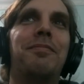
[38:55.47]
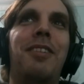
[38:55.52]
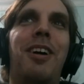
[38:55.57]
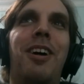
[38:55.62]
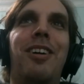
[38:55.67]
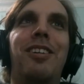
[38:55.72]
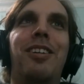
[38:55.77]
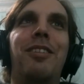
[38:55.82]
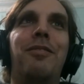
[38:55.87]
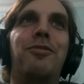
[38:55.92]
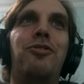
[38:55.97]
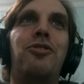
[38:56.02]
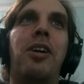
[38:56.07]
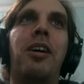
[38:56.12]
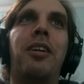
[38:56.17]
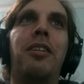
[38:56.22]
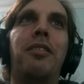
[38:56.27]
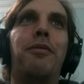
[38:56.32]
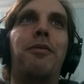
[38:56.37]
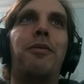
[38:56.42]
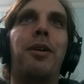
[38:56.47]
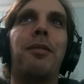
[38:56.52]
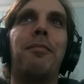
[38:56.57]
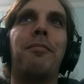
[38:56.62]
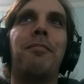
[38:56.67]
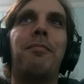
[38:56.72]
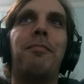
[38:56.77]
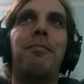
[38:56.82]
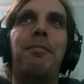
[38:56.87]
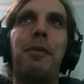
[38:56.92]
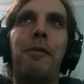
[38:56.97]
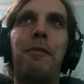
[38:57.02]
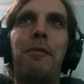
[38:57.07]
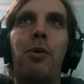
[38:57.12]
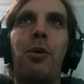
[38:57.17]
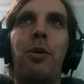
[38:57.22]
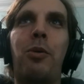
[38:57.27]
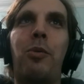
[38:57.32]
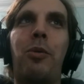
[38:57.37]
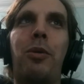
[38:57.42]
hunk of junk from
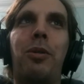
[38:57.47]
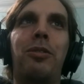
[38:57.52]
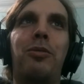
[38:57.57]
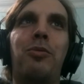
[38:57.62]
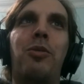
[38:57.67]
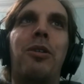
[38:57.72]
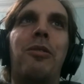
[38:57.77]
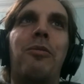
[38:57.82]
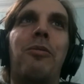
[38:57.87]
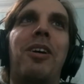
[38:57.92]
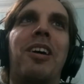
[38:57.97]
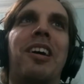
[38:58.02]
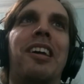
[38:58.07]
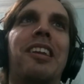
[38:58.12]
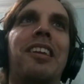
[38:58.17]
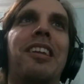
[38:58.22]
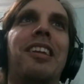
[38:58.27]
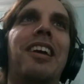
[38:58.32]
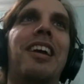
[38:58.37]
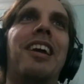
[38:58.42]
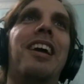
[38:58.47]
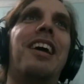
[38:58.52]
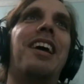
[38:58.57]
before World War One,